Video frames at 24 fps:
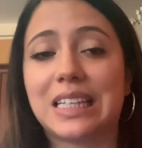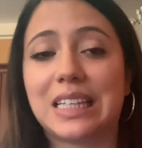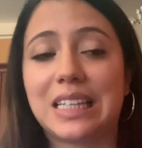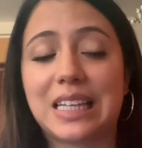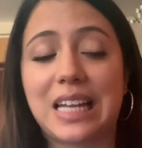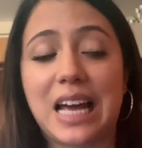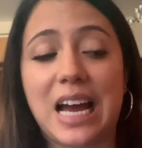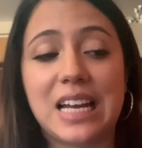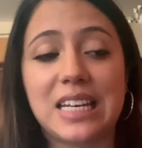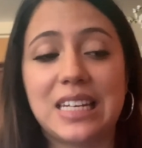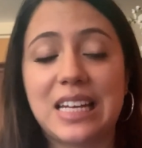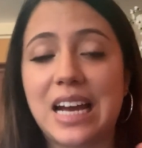
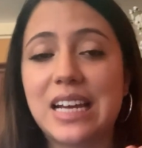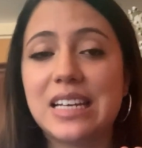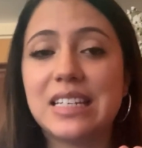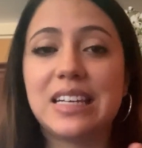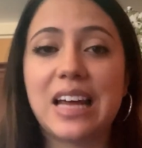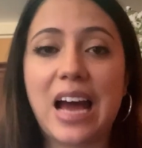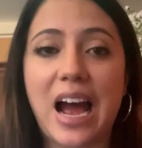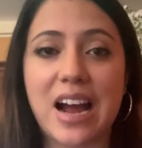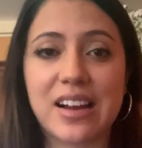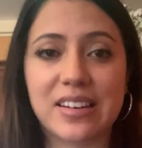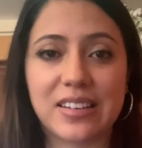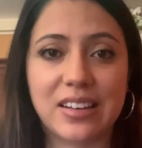that
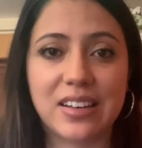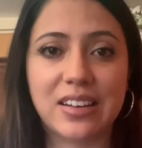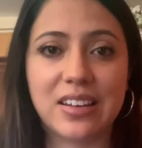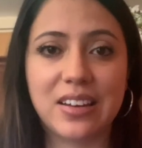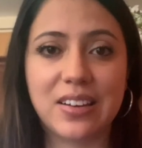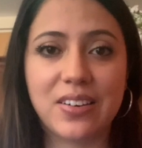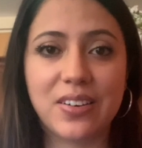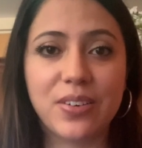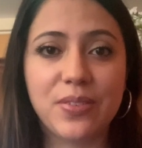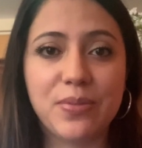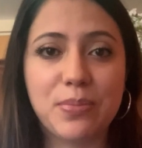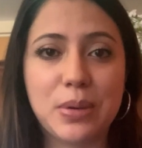didactic
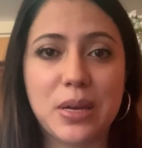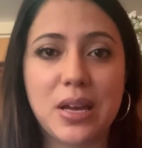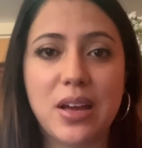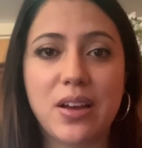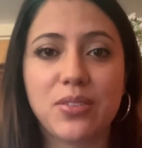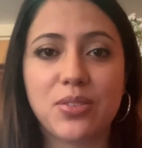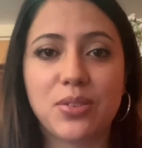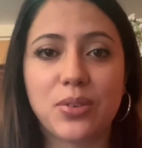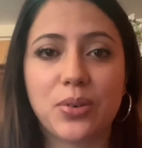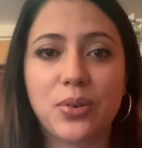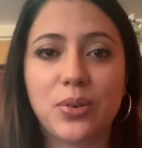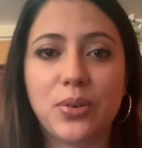year of PA
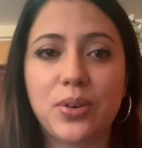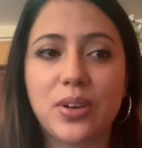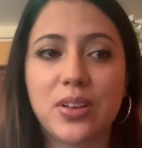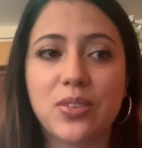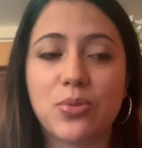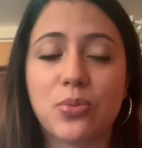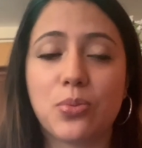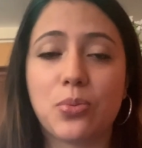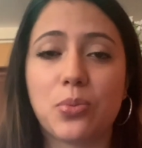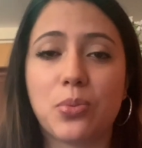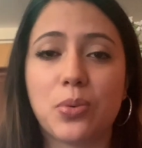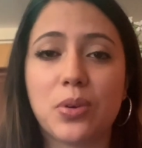school,
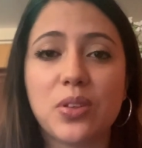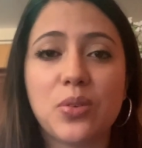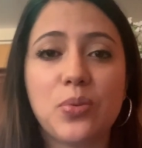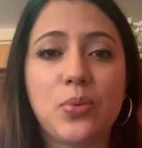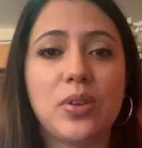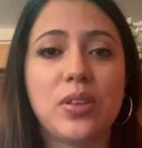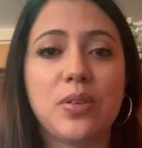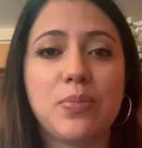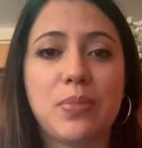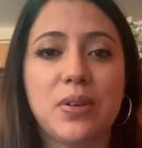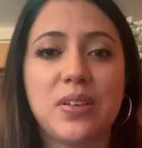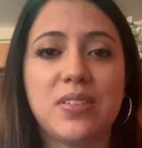it's really,
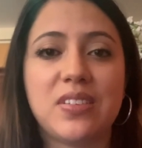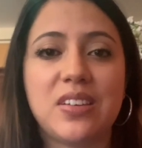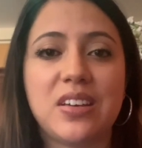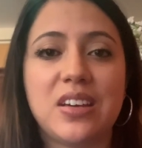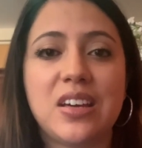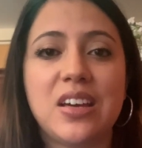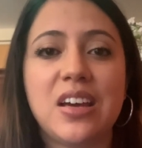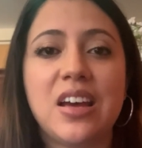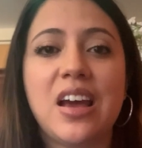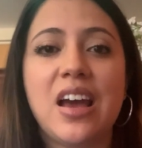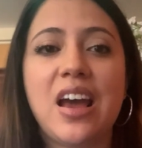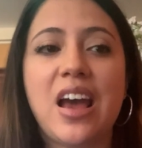really
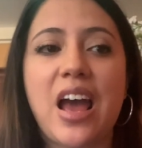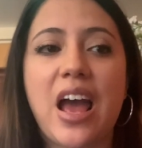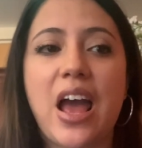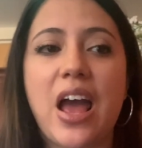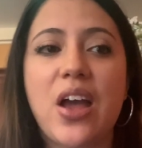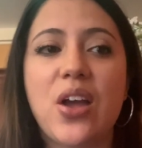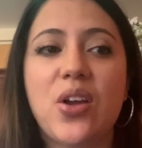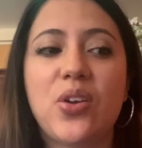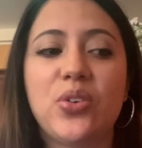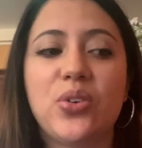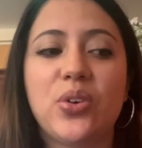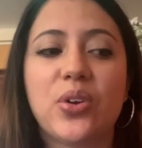busy,
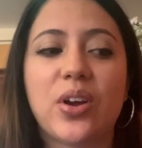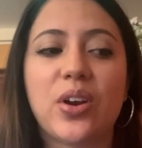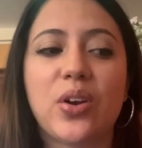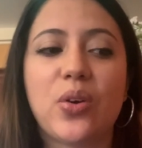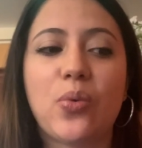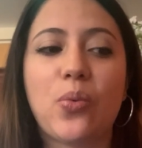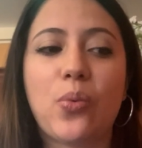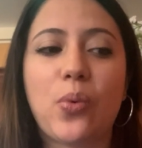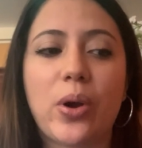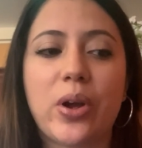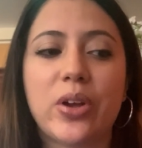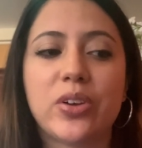and you're gonna
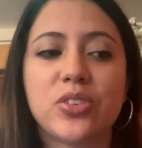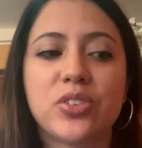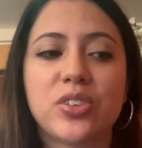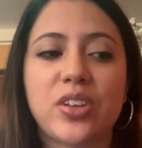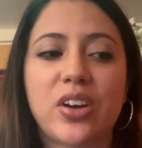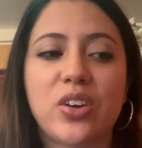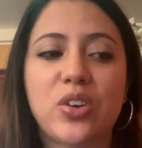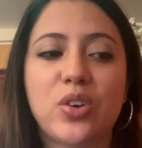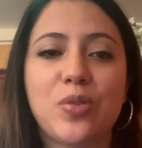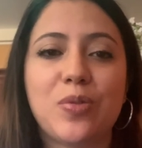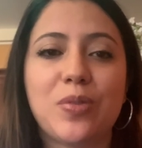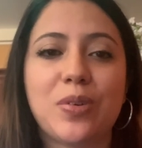wish
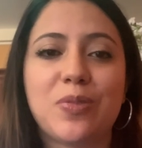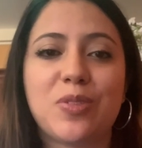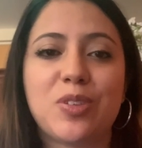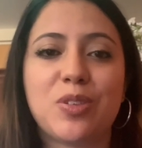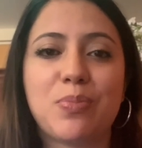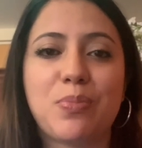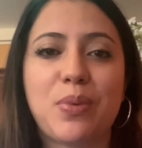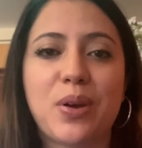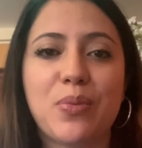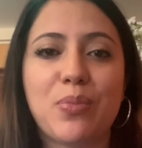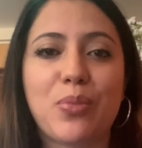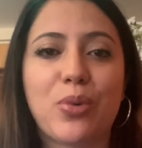that you would have
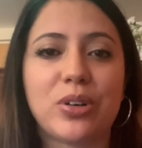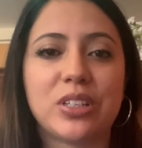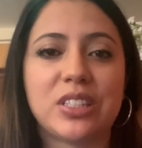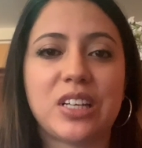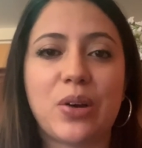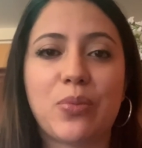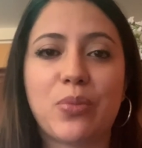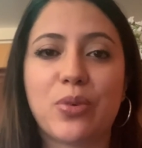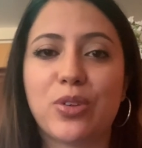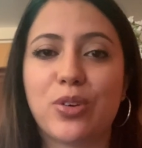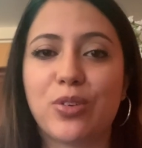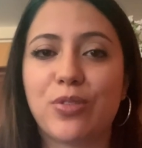spent more
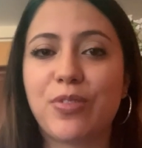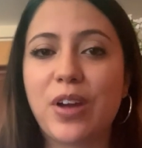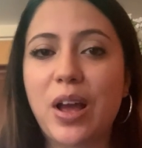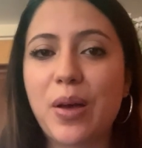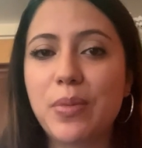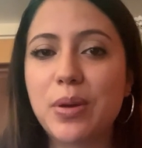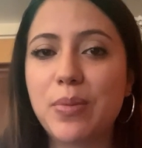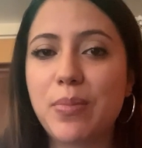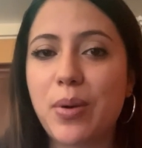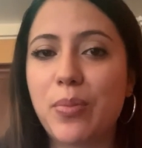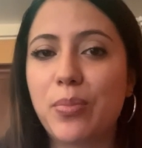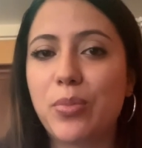time with your
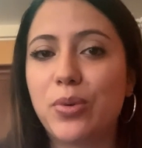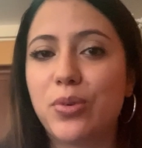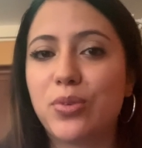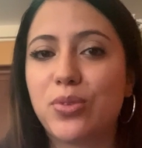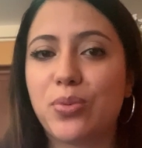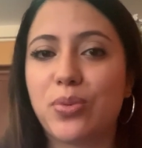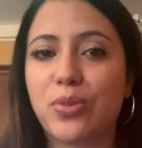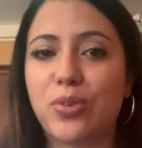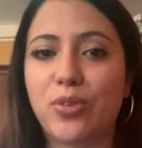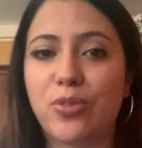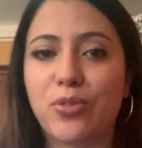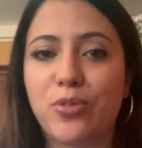family members,
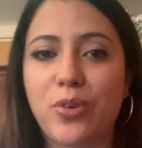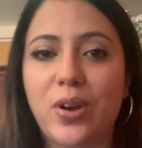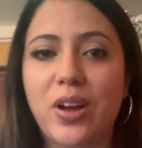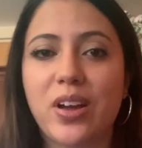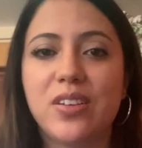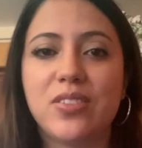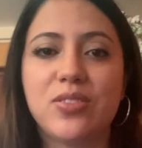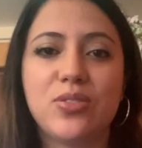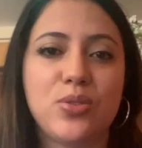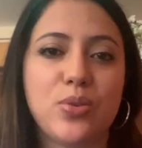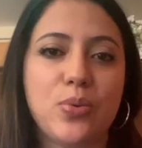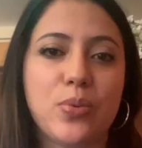with your
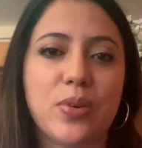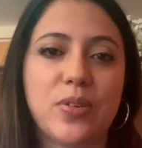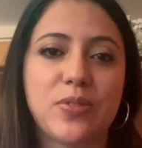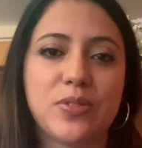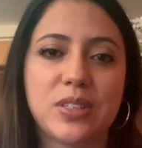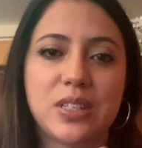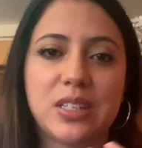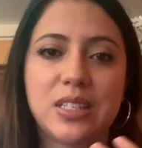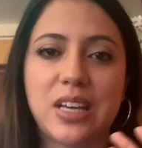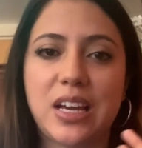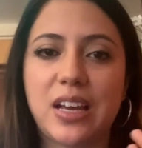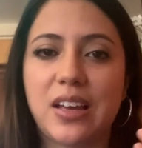friends, you would
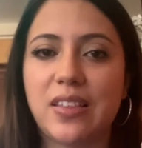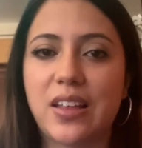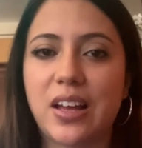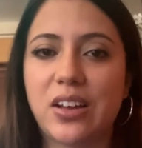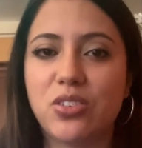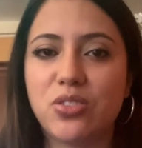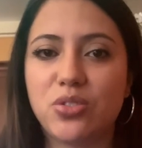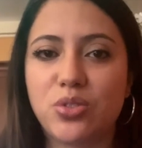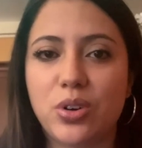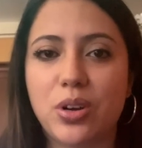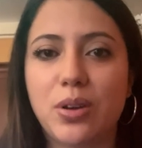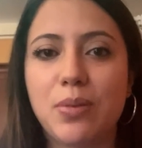have taken
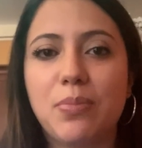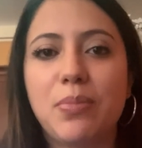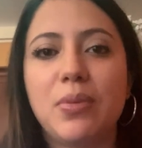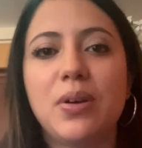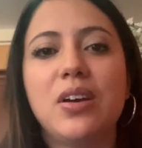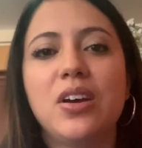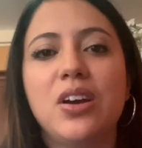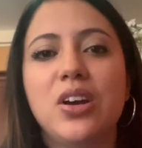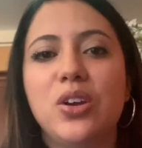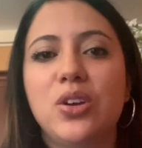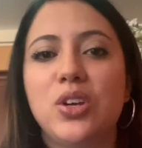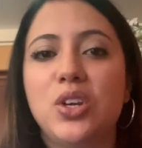that trip,
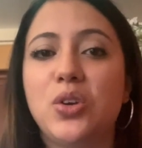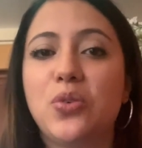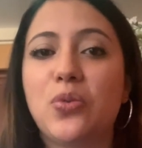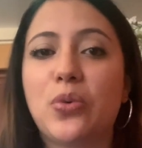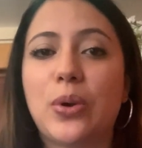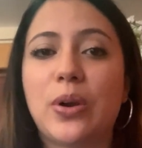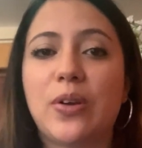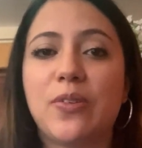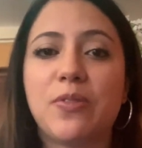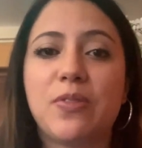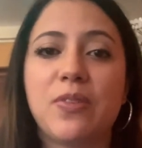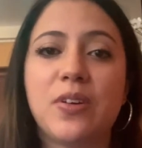
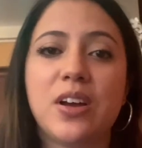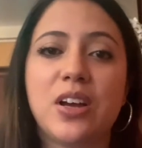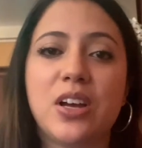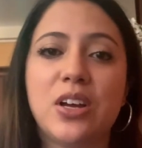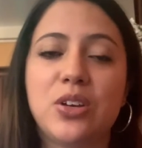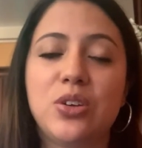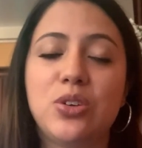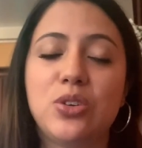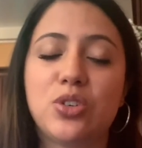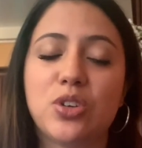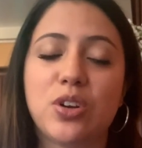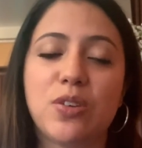
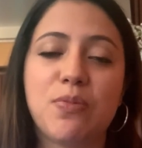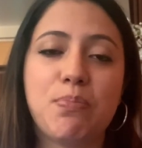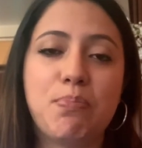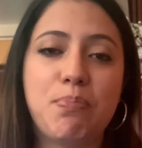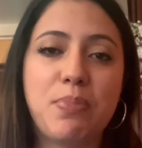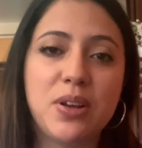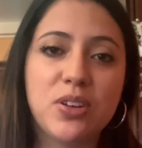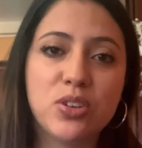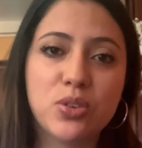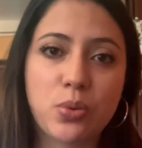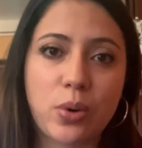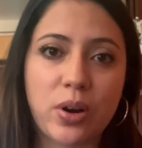you should have
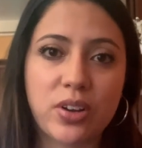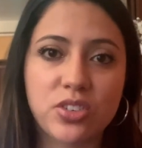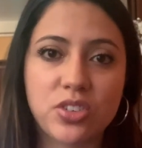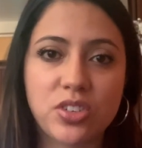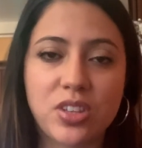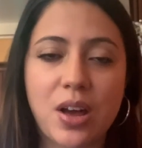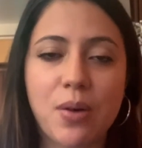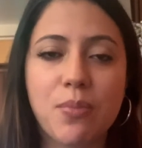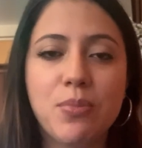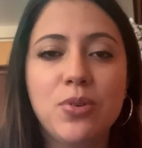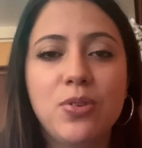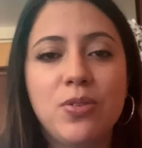binge watched
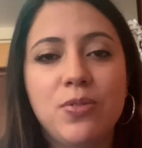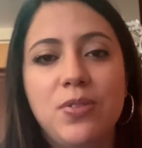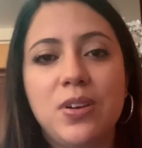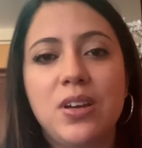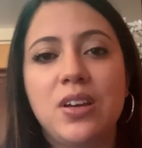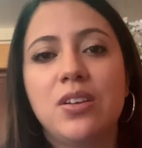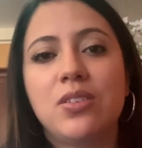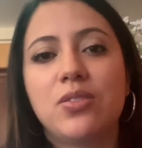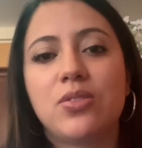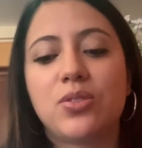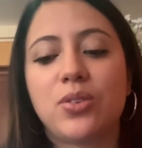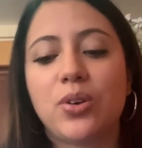that
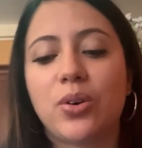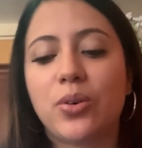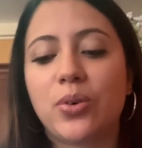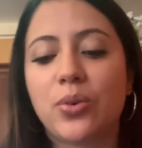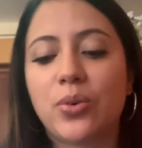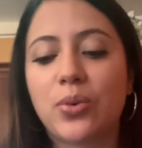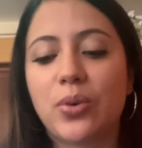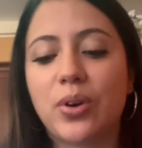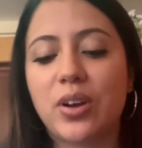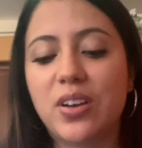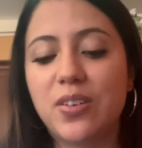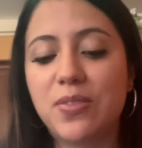movie.
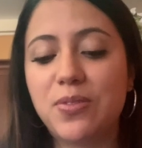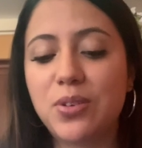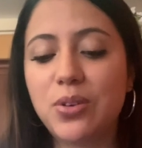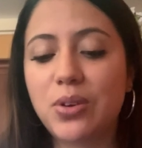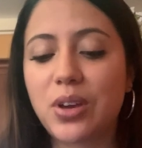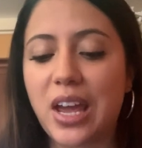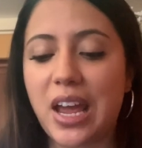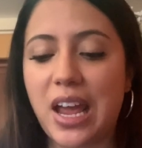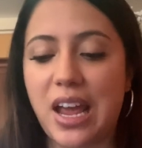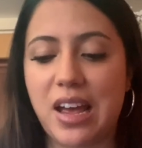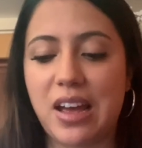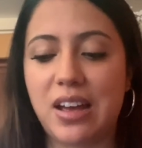So if you
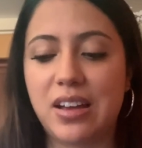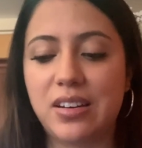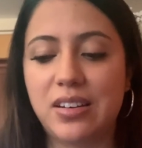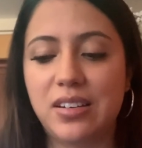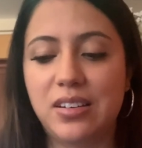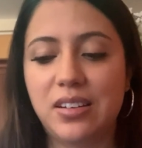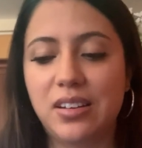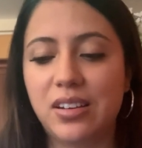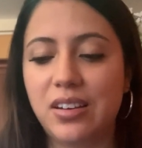can,